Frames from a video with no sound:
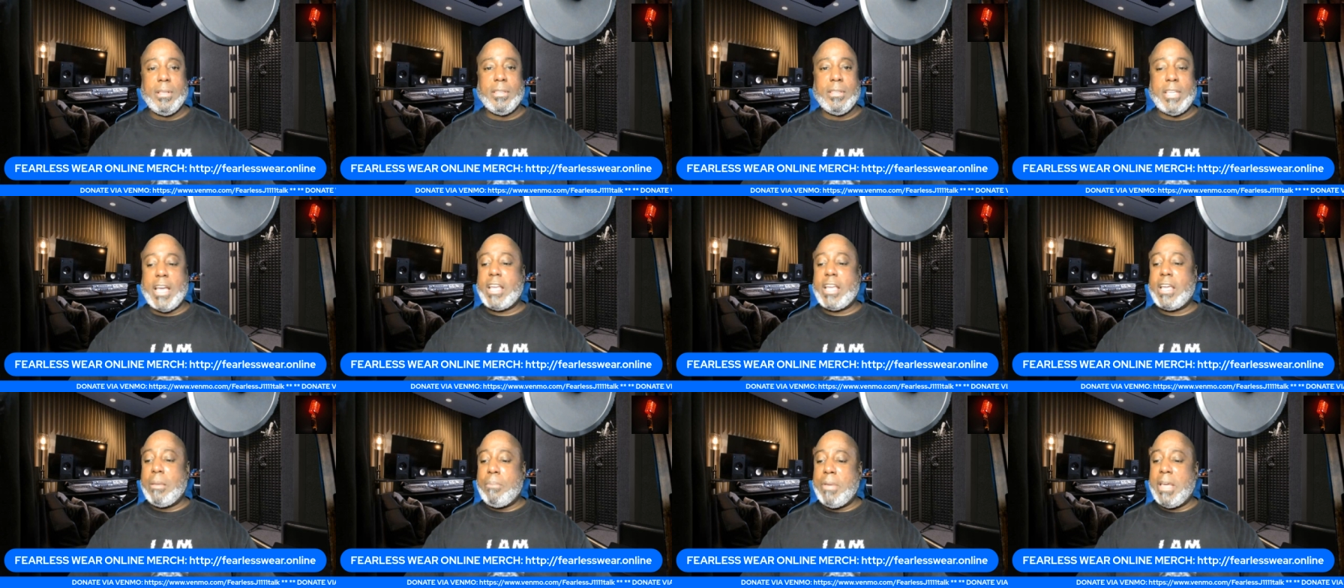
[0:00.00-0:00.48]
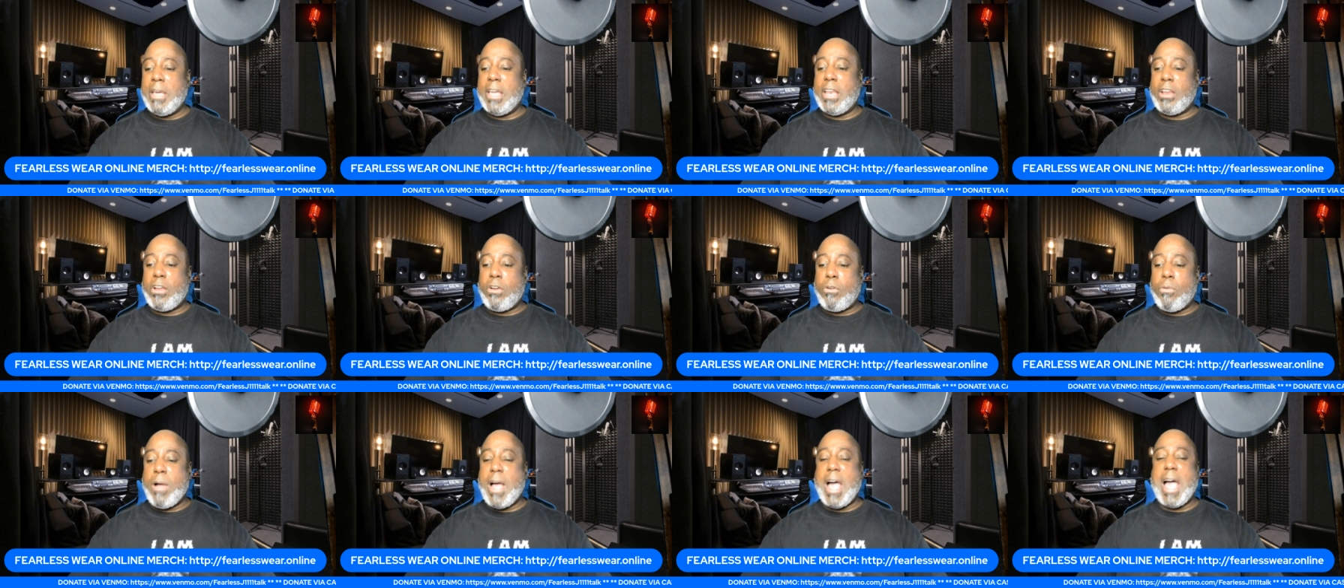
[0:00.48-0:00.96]
They're
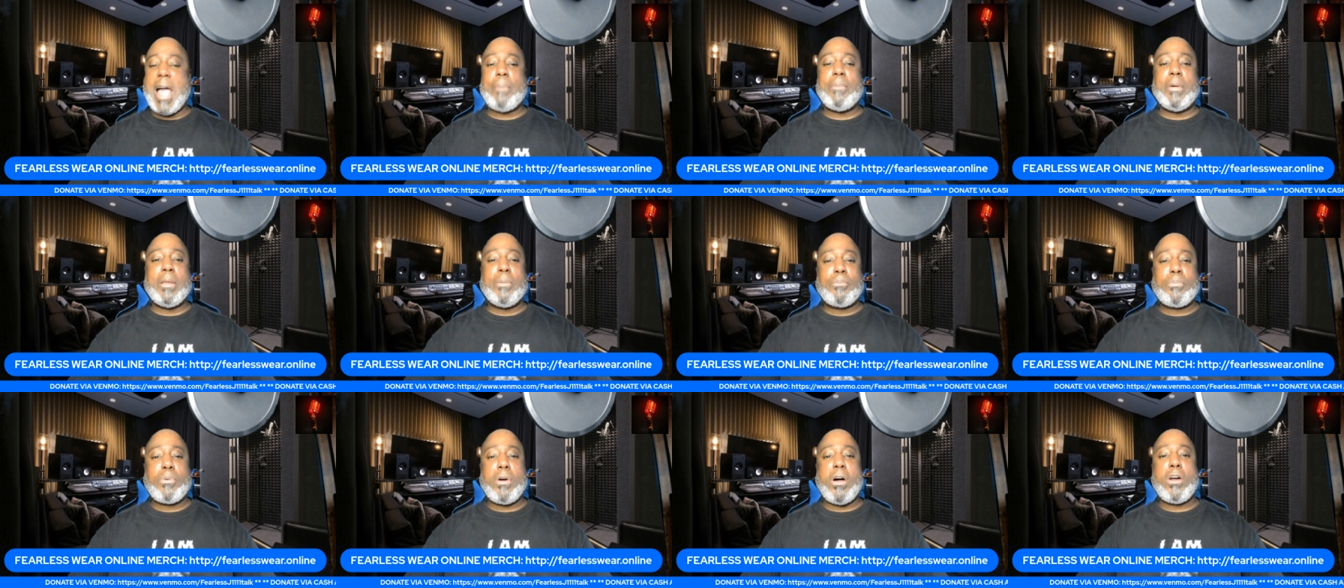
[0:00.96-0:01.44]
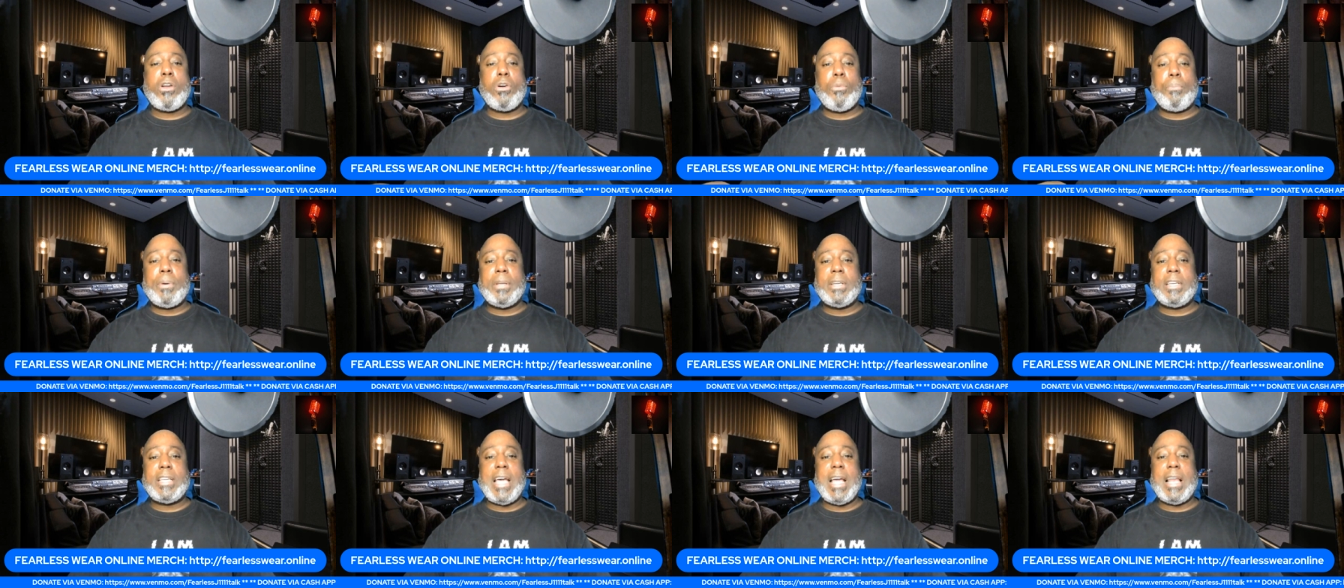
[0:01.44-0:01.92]
committing crime in broad
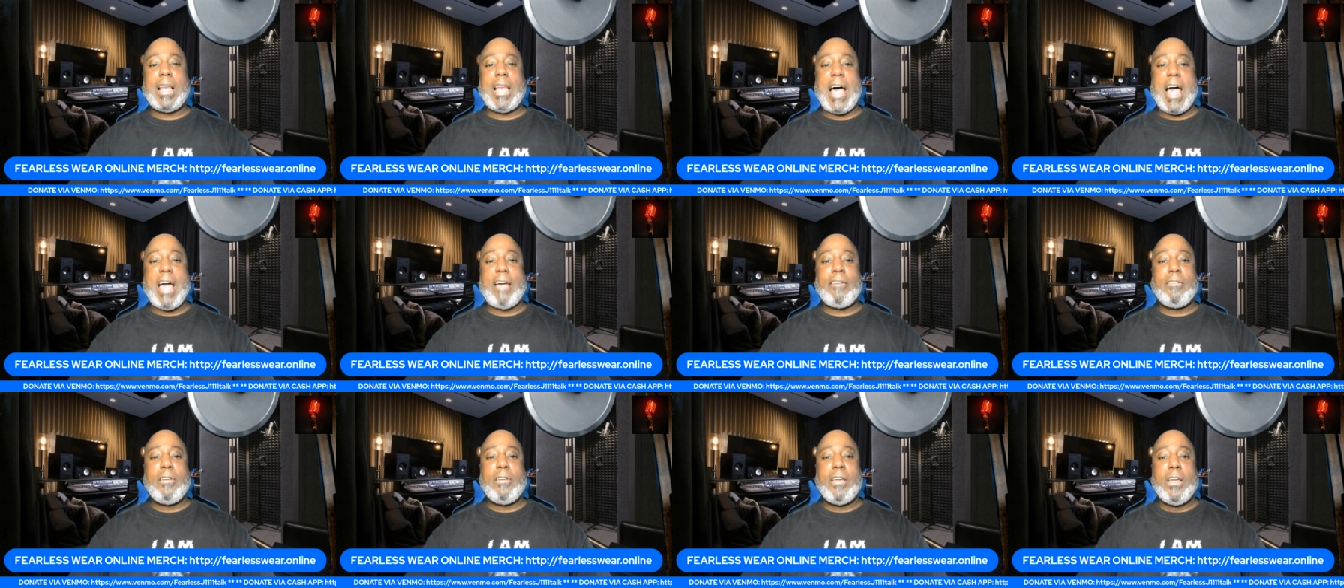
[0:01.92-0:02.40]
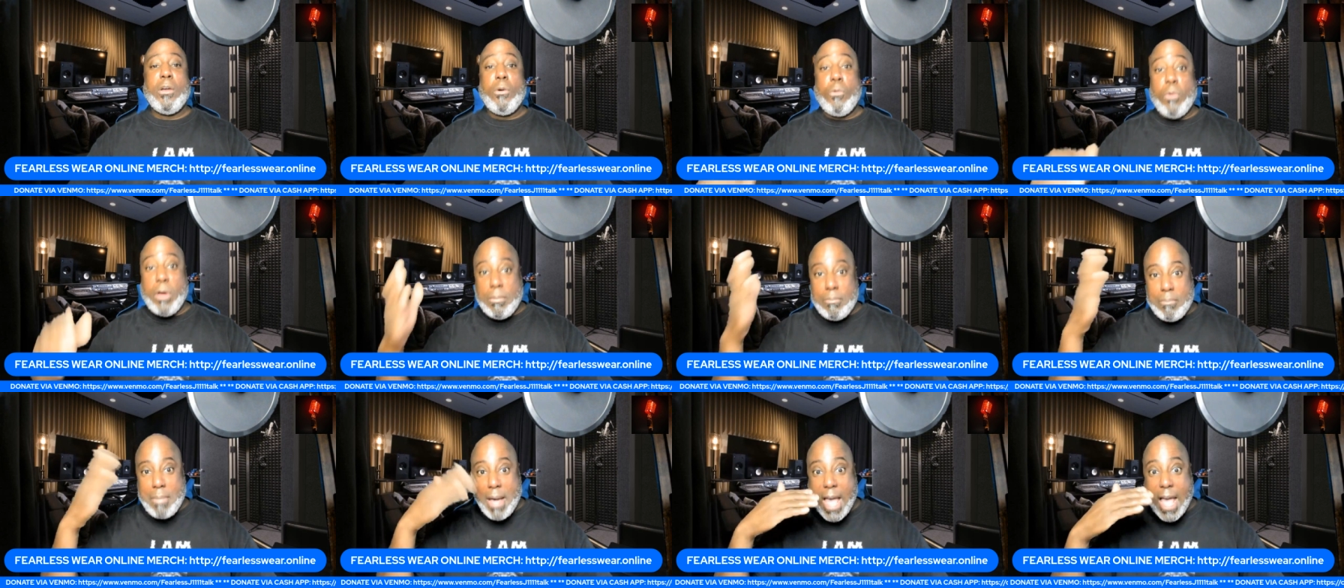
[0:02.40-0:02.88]
open daylight
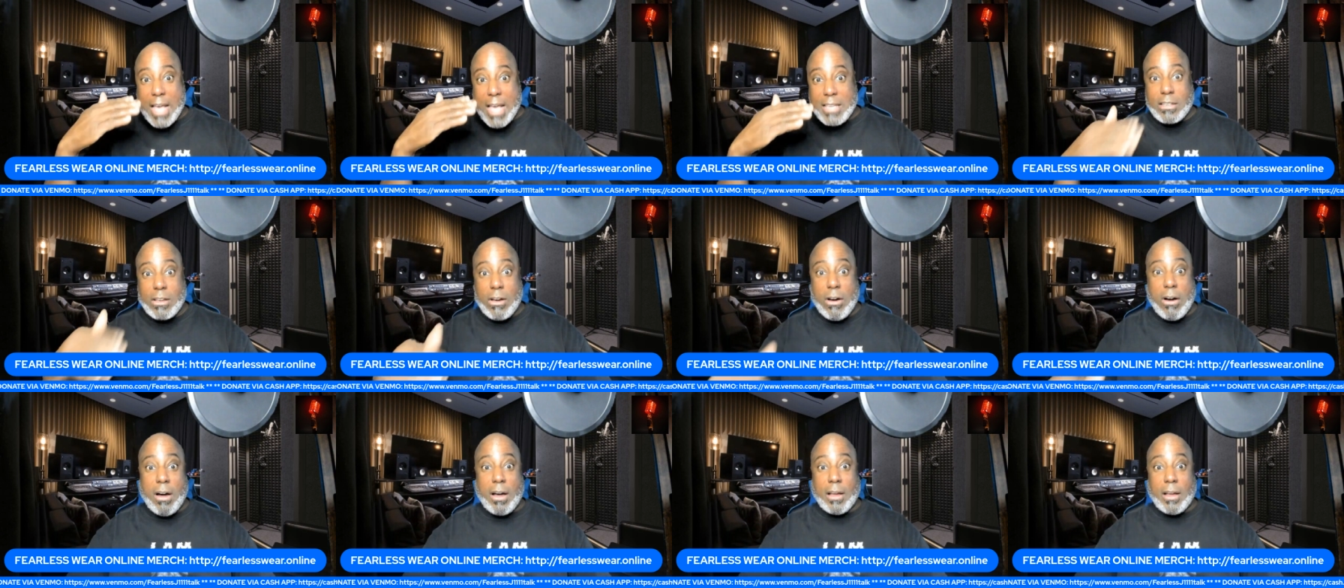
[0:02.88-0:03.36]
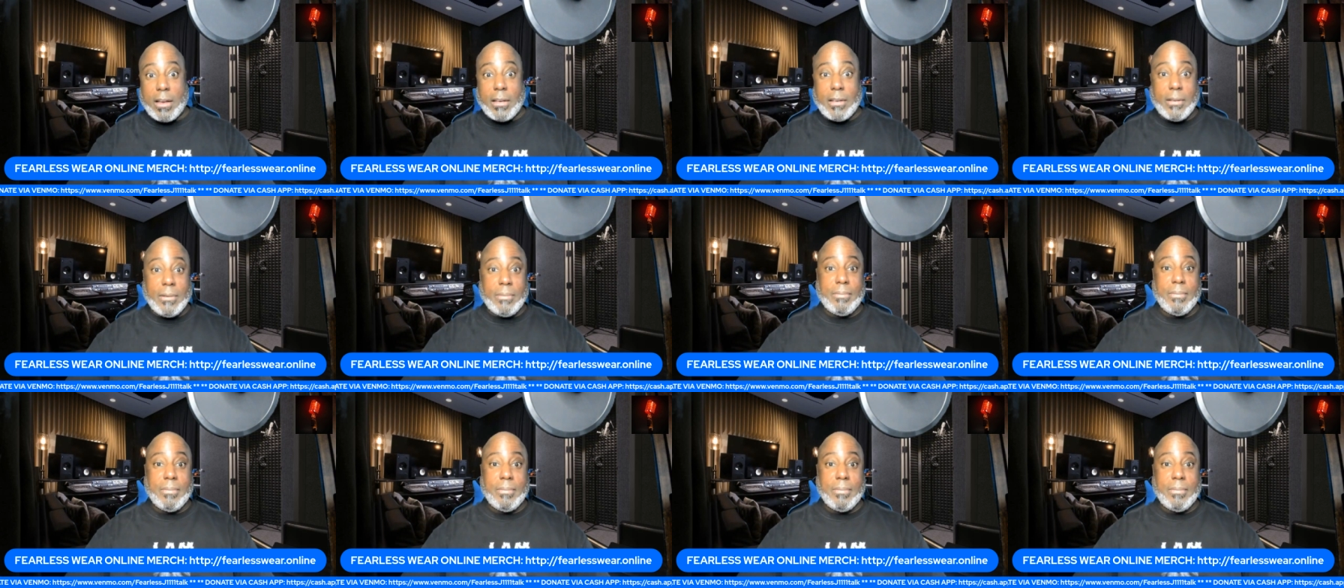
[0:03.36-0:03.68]
with masks on,